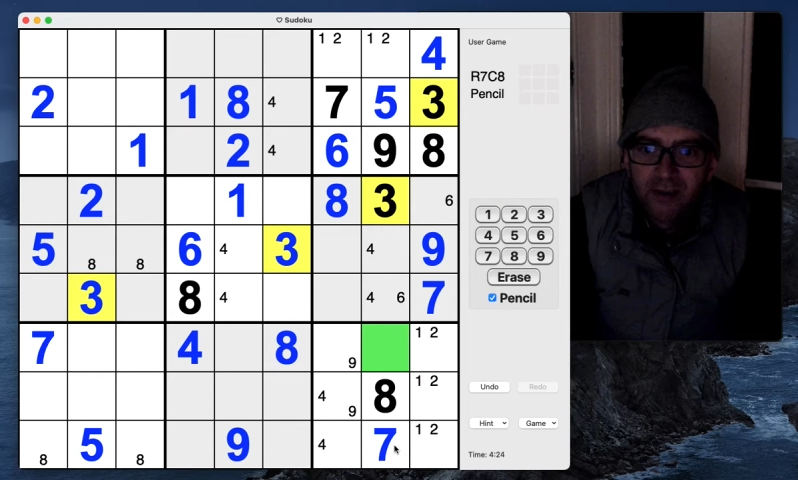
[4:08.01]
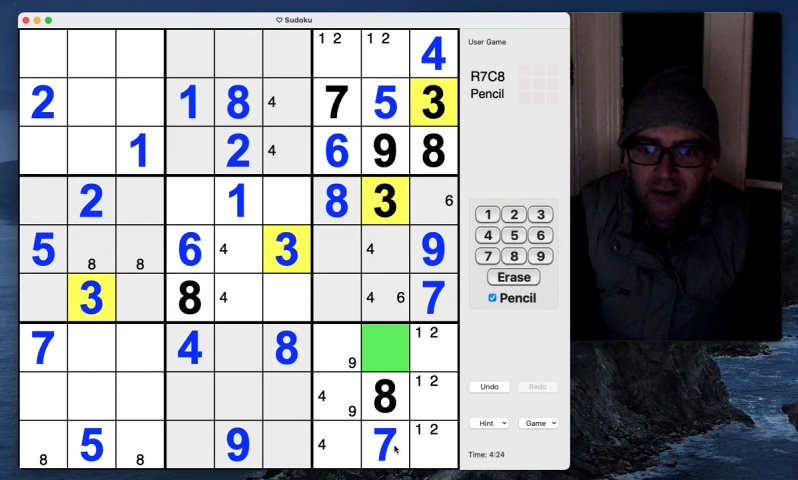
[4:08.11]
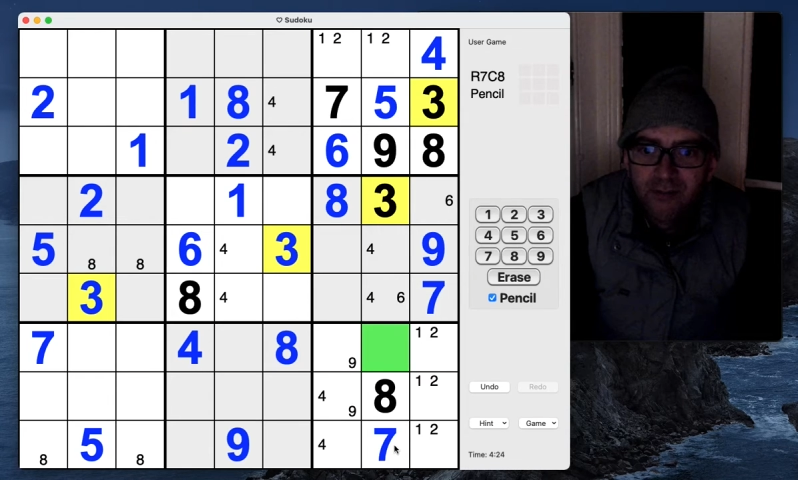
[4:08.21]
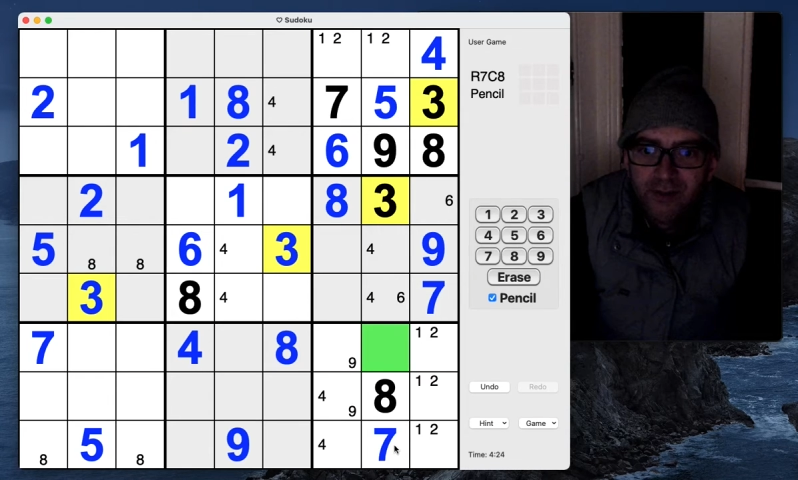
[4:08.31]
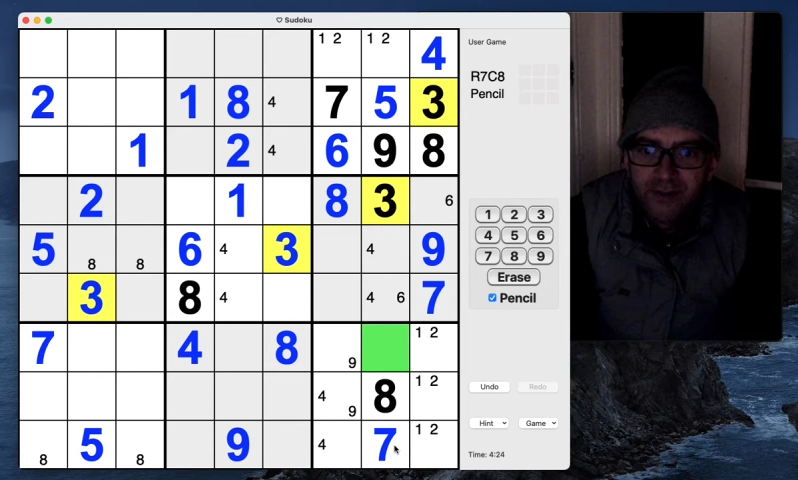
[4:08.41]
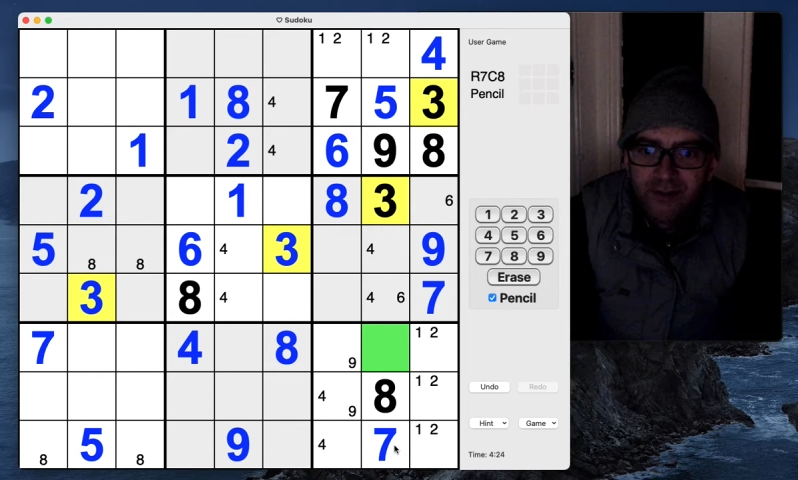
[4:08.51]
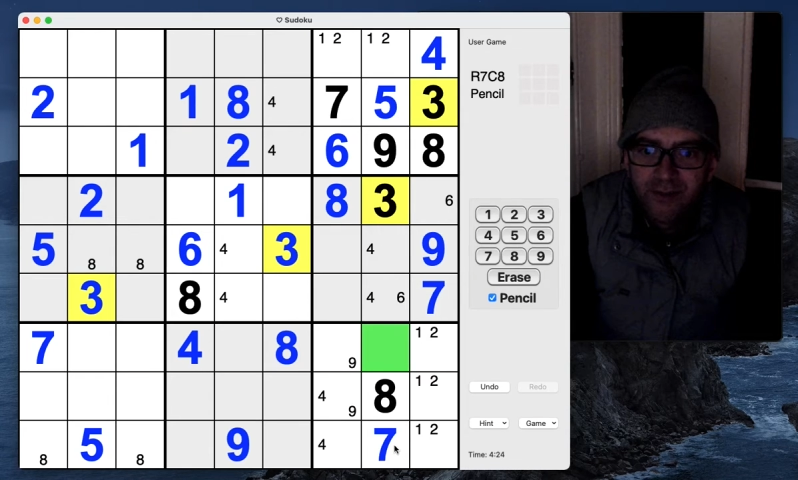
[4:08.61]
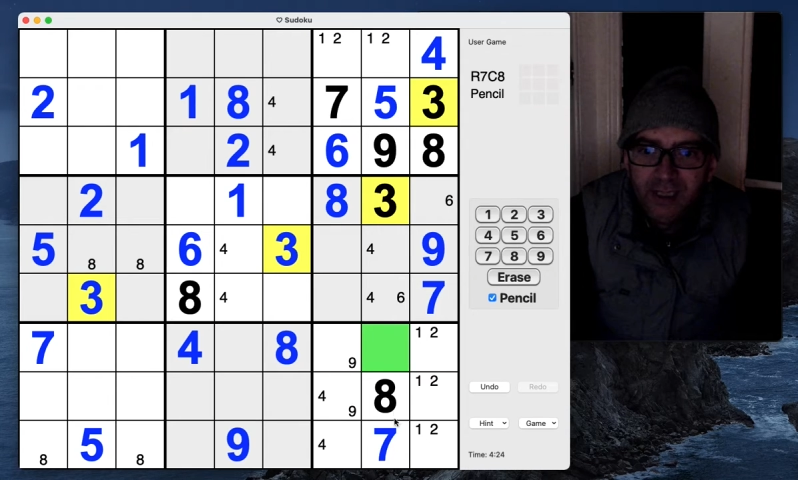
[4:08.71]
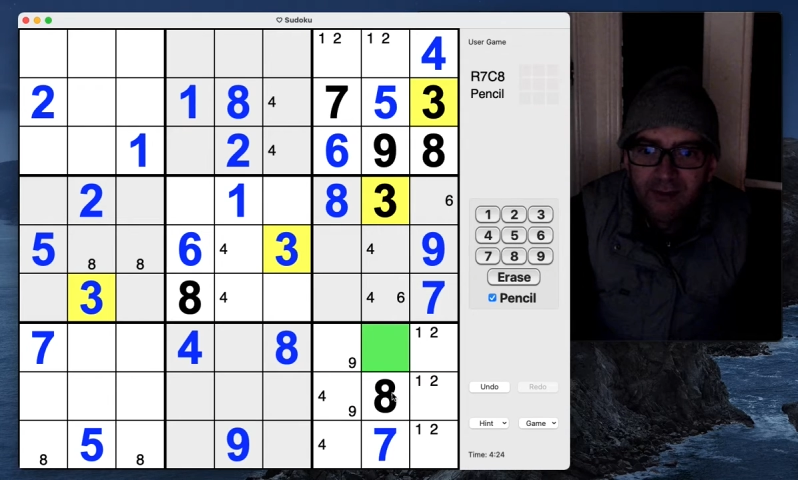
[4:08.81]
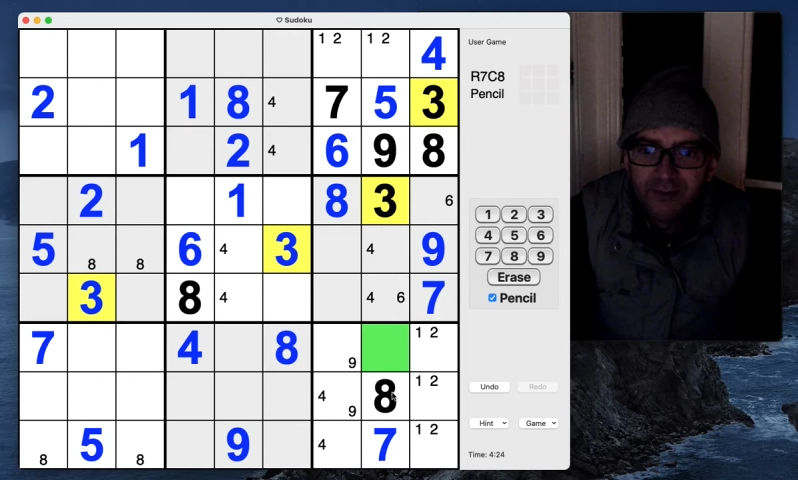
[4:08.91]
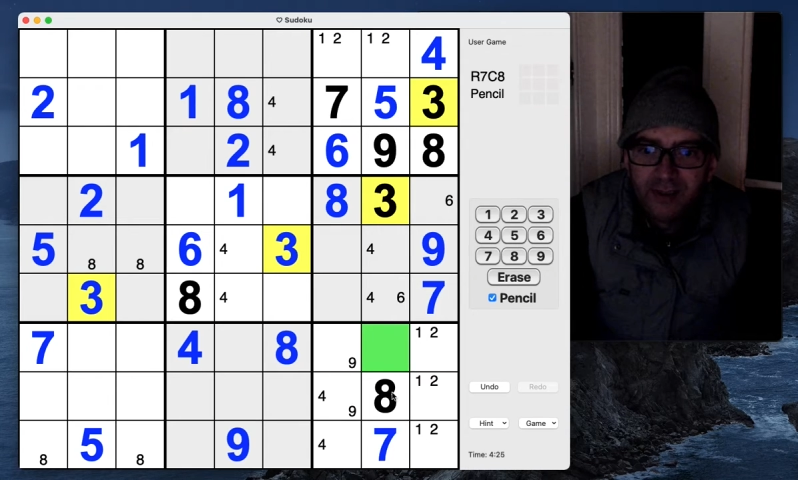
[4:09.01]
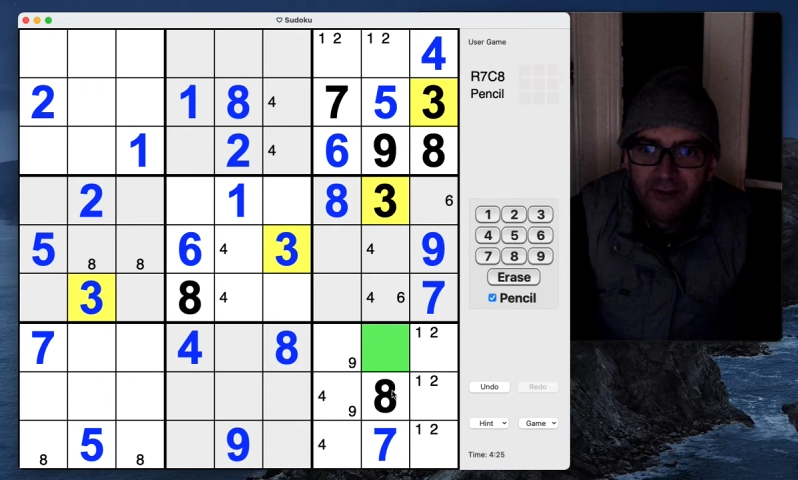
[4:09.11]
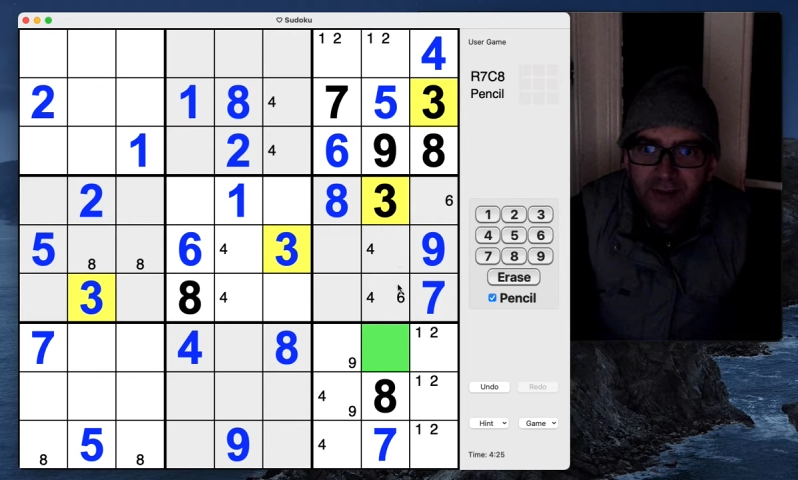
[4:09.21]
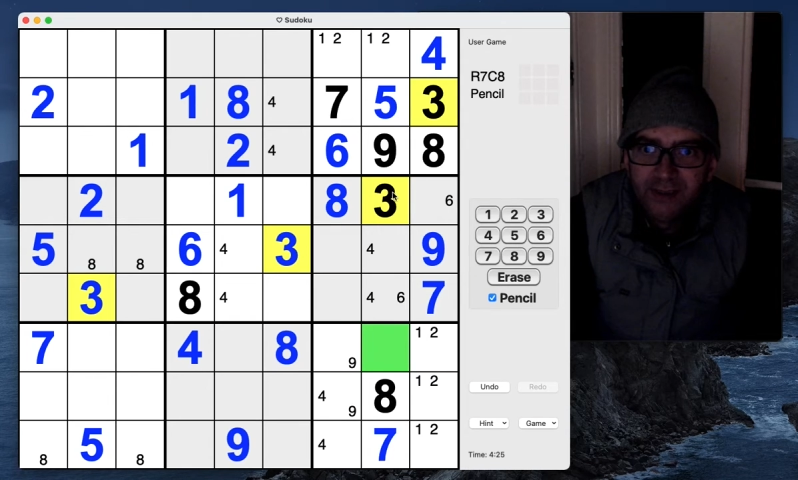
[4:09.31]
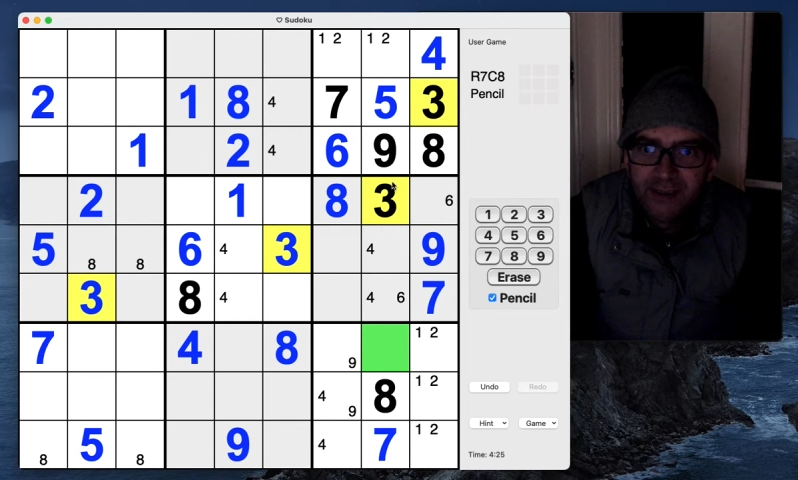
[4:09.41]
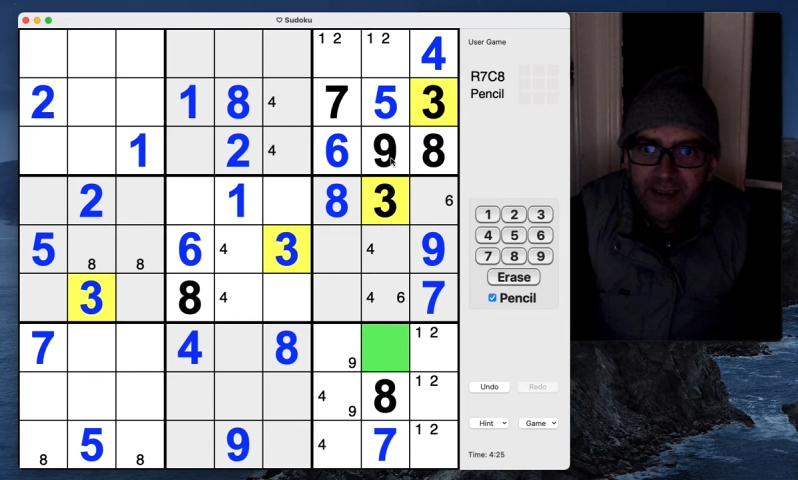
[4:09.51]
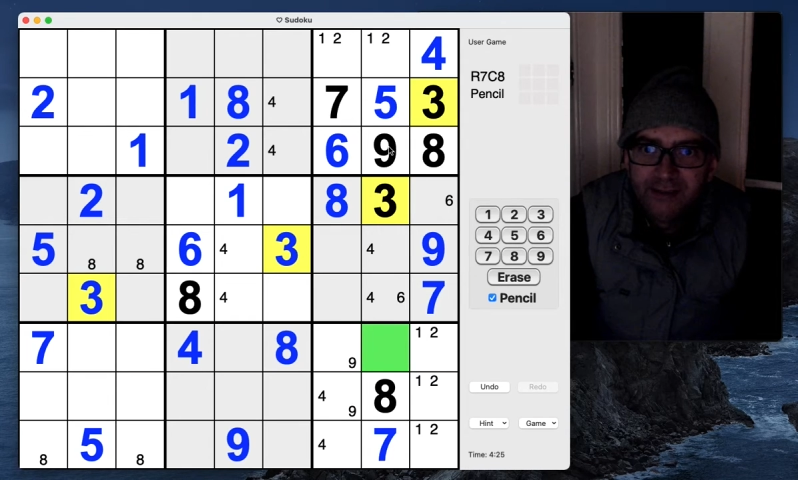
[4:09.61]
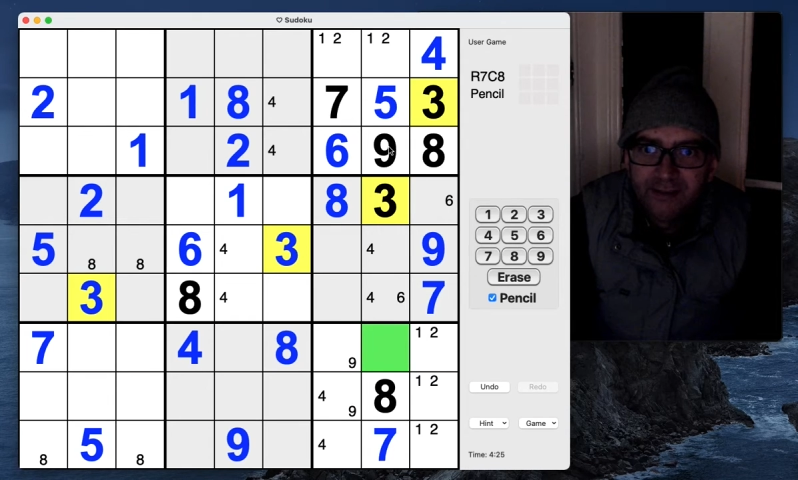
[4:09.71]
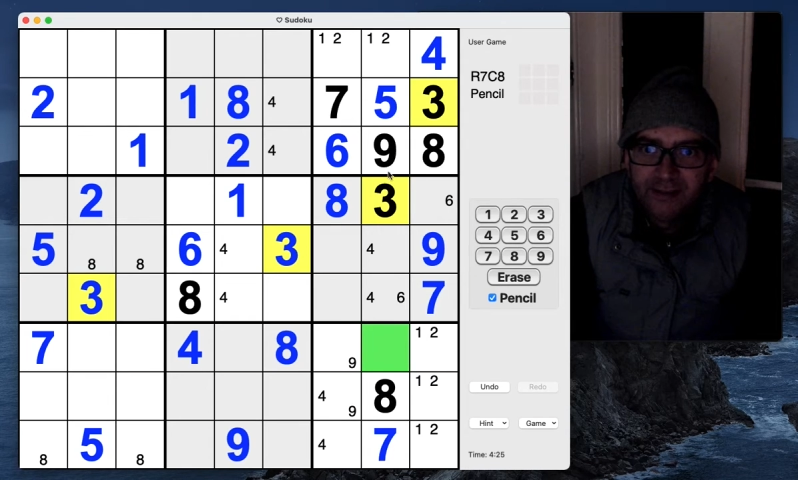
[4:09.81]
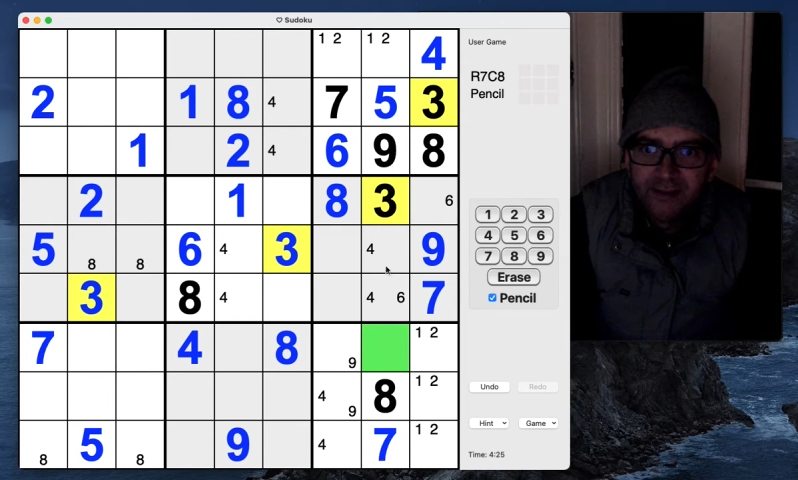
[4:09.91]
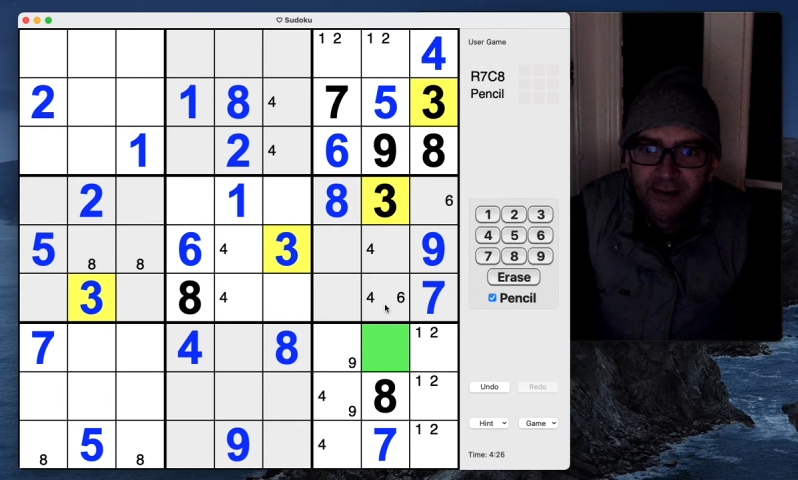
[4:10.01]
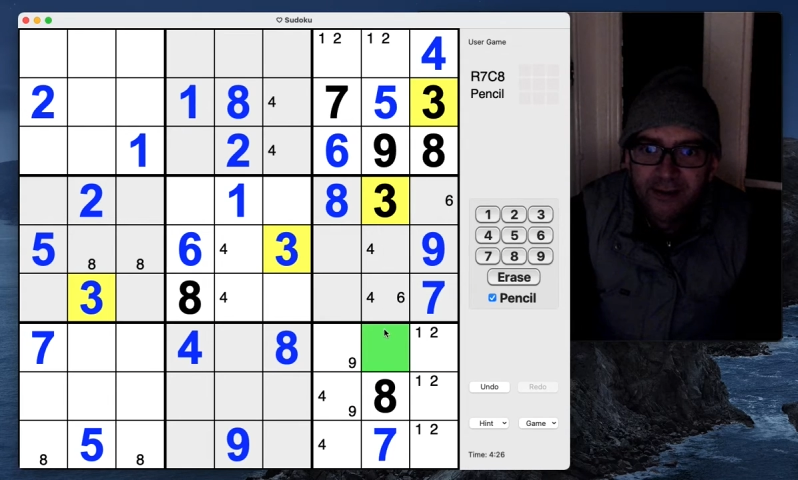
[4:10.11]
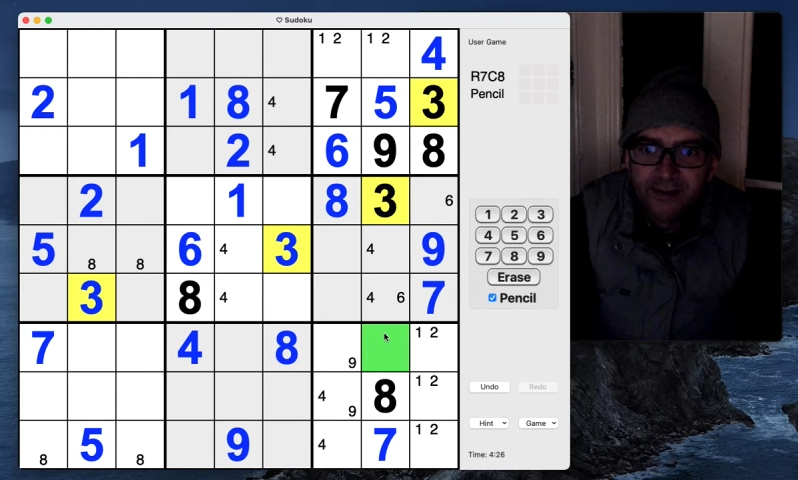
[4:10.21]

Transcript: We have a 7, an 8 and a 9.